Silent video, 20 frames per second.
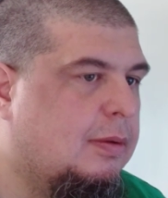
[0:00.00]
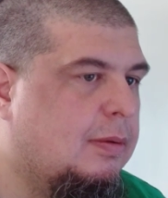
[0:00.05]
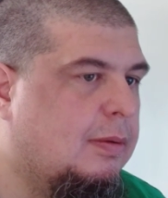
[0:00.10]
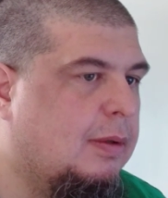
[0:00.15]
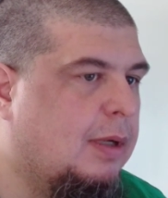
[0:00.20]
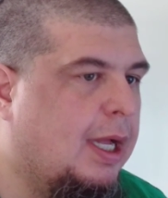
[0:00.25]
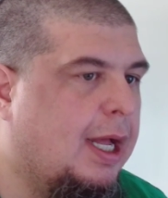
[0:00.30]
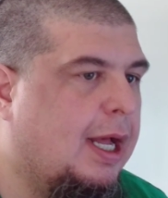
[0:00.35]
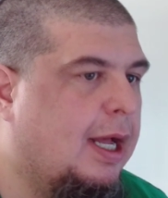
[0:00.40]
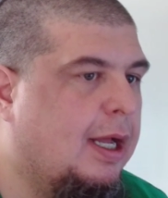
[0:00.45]

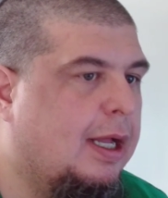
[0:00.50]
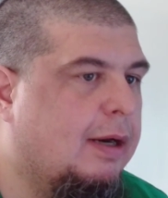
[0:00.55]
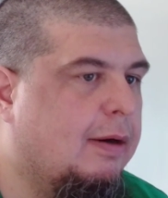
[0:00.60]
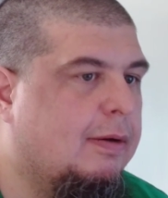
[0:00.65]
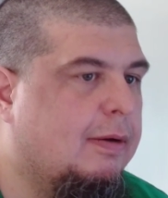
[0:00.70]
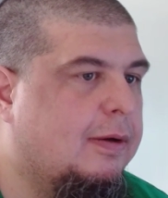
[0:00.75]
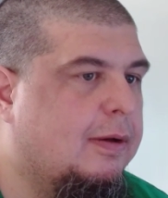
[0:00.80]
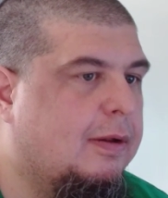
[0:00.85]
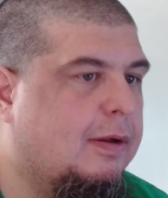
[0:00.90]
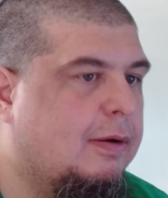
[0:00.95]
I
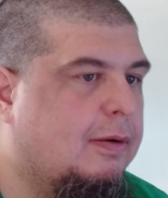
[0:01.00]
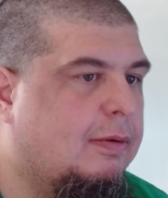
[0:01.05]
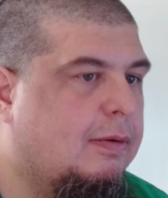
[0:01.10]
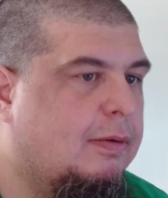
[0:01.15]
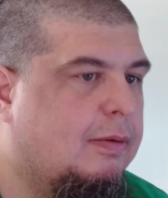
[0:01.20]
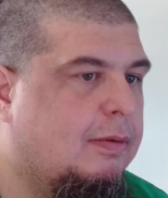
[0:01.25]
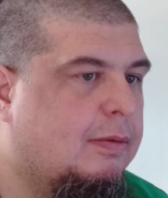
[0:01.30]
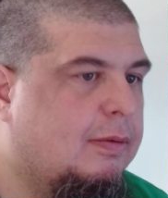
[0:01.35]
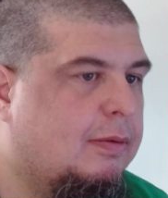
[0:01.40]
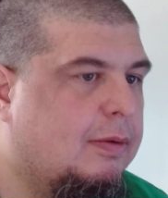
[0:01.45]
don't
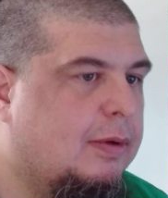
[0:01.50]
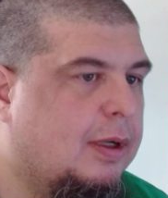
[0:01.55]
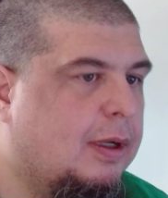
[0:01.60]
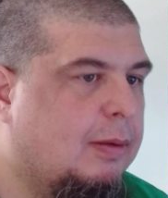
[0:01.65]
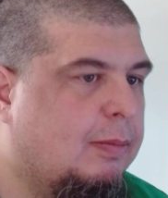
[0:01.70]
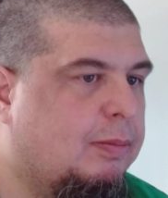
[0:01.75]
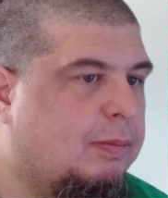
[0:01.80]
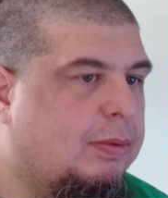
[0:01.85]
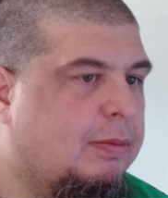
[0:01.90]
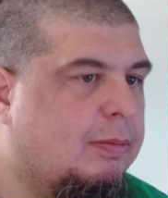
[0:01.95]
know,
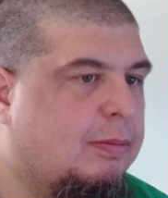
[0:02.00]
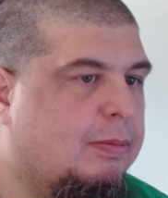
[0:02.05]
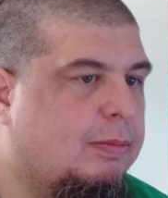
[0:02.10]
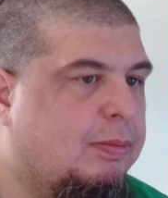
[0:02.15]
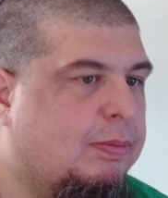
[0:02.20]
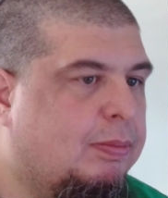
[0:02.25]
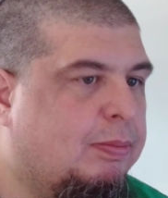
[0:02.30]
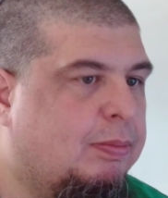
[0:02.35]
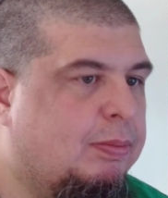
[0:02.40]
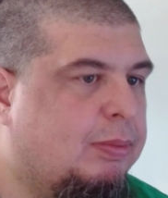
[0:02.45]

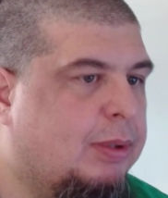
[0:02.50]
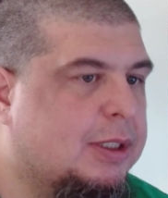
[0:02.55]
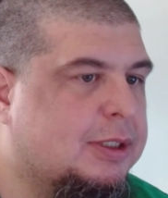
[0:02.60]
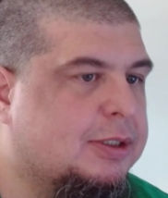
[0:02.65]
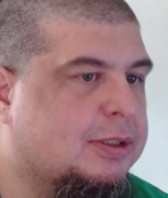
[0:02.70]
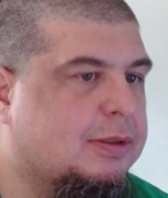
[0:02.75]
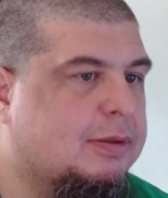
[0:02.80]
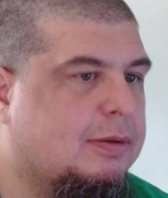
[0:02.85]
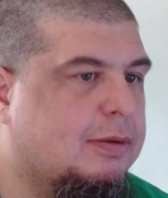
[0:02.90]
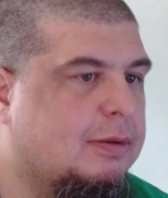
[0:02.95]

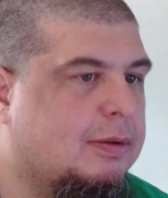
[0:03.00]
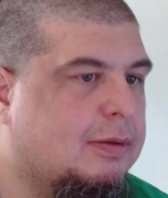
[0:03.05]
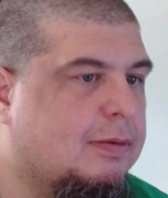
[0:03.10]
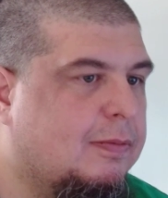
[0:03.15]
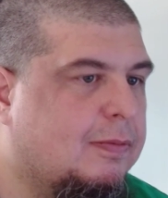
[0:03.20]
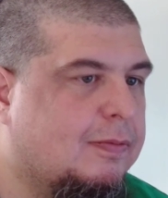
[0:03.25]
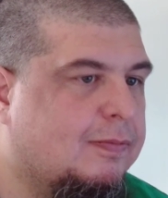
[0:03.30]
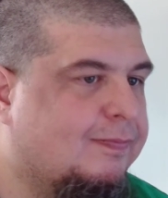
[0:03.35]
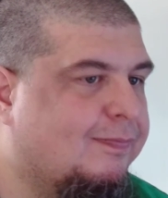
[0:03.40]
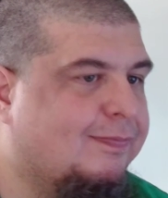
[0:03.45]
Bristol,
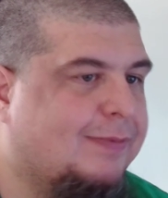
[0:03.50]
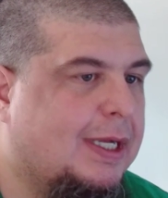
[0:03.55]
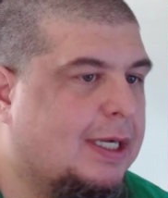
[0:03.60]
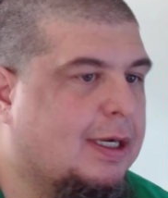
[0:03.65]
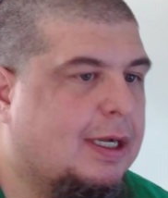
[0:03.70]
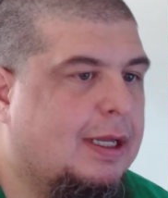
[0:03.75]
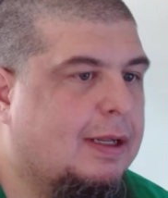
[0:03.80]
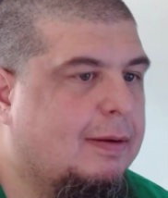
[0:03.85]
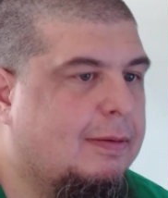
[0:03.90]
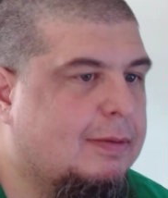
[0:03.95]

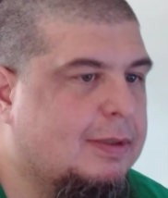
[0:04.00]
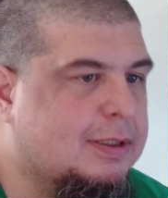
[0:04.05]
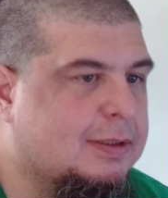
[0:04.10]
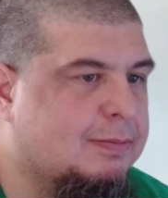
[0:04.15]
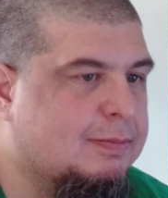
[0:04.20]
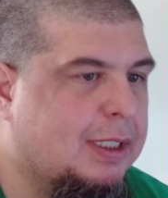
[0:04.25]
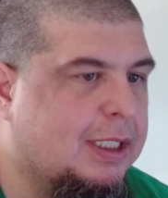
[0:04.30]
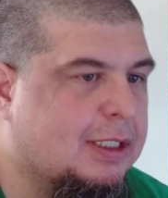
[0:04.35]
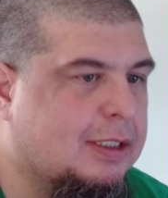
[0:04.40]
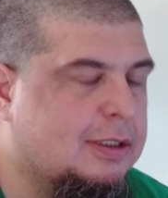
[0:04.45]
I'm just
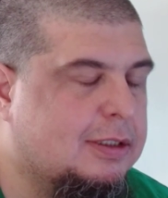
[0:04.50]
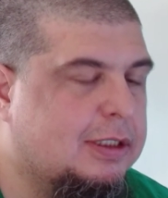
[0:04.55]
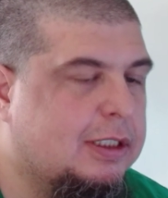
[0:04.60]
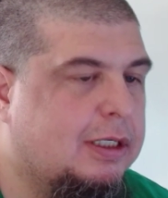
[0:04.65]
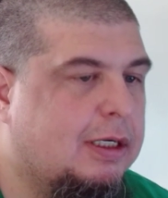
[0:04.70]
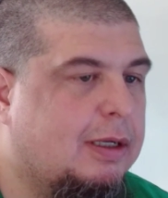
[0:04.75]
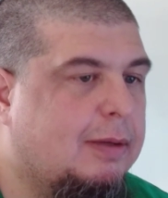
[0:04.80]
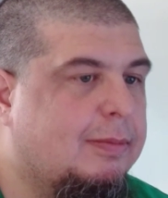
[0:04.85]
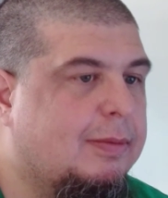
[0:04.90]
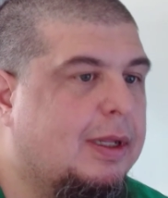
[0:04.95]
making shit
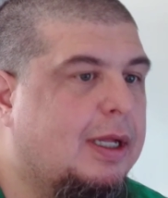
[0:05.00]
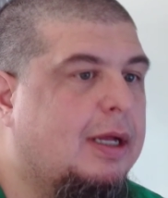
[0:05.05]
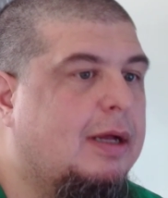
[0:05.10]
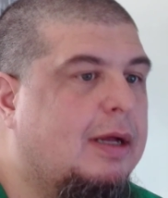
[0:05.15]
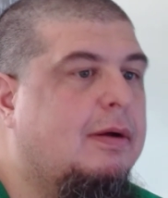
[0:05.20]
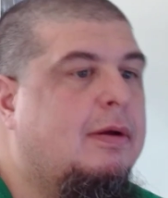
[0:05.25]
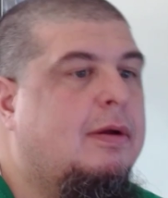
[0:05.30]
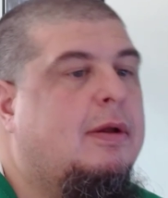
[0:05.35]
up now.